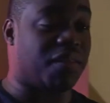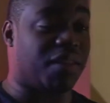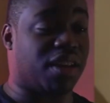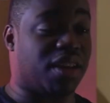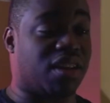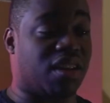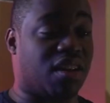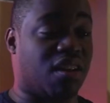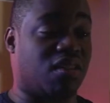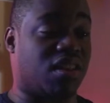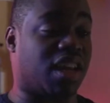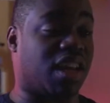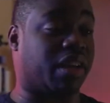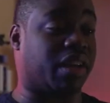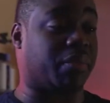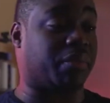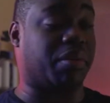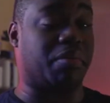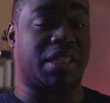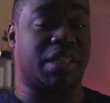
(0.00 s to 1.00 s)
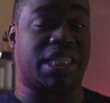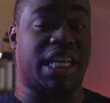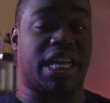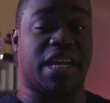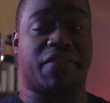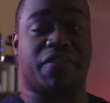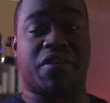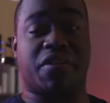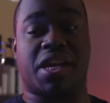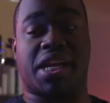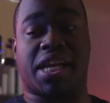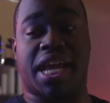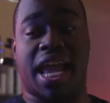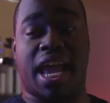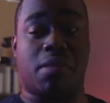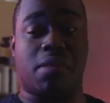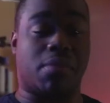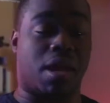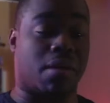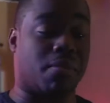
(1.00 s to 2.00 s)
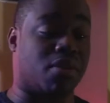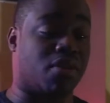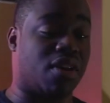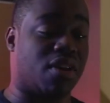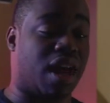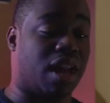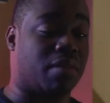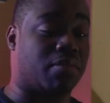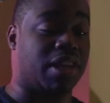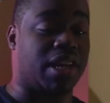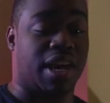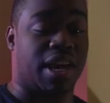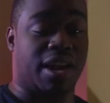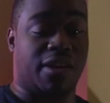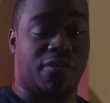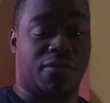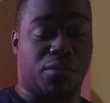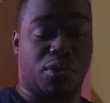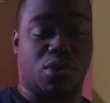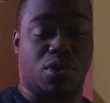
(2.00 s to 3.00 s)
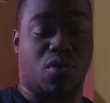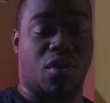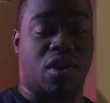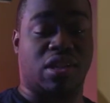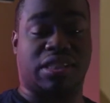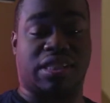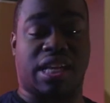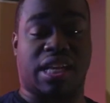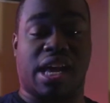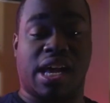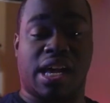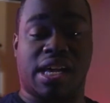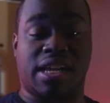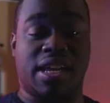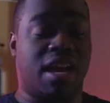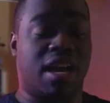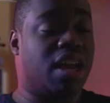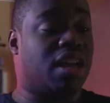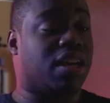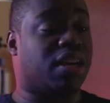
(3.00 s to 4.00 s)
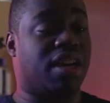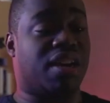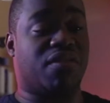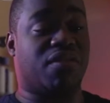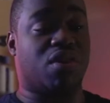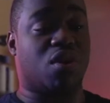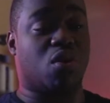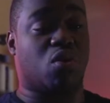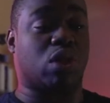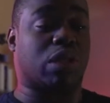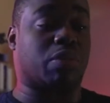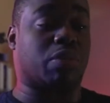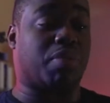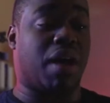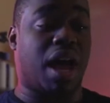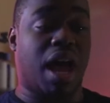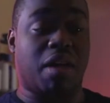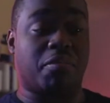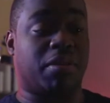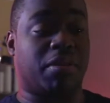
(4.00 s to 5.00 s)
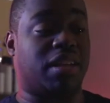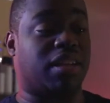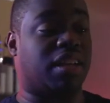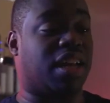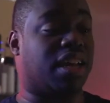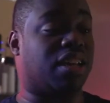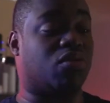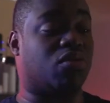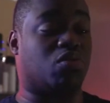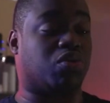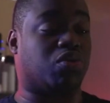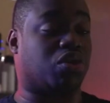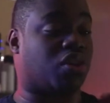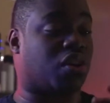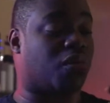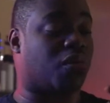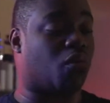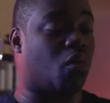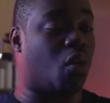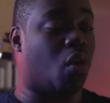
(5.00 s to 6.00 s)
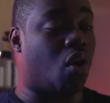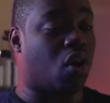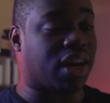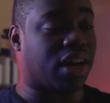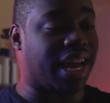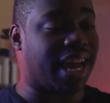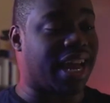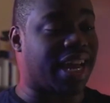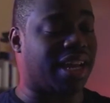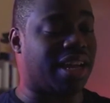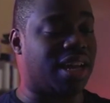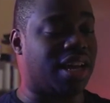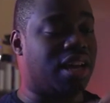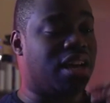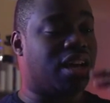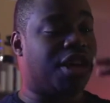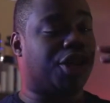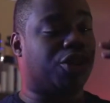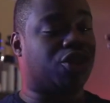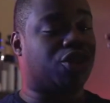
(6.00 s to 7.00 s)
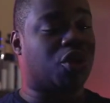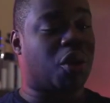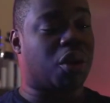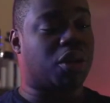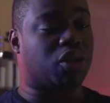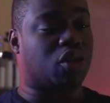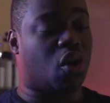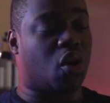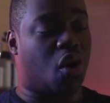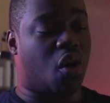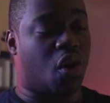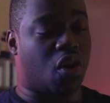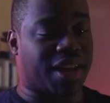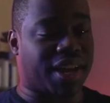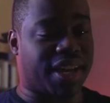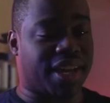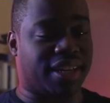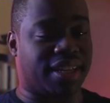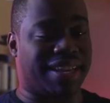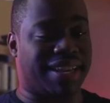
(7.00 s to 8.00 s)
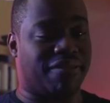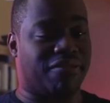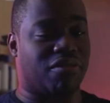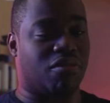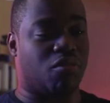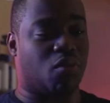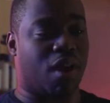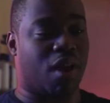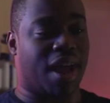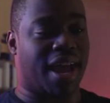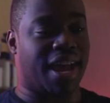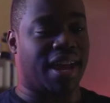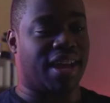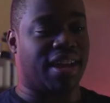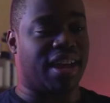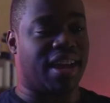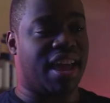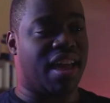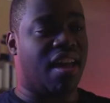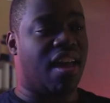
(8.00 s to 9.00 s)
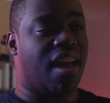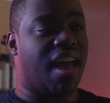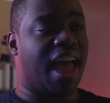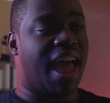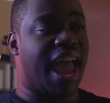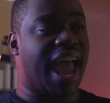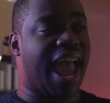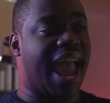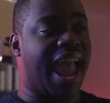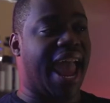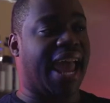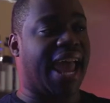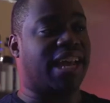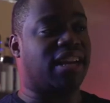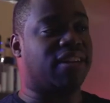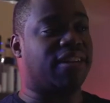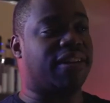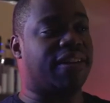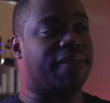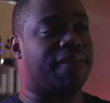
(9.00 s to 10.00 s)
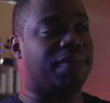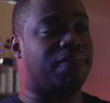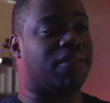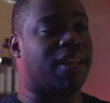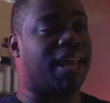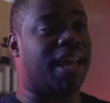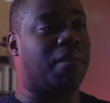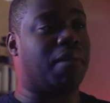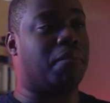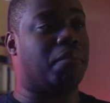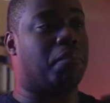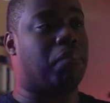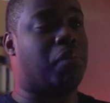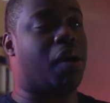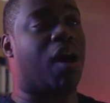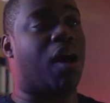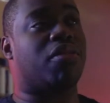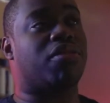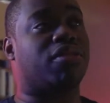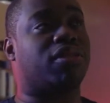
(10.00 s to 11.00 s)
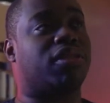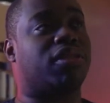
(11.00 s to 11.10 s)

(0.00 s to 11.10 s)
you know, they could be mistaken for a gang member. You got to be careful when you go outside. You never know who's popping. Like, you start walking, you start talking a different way. And it bothers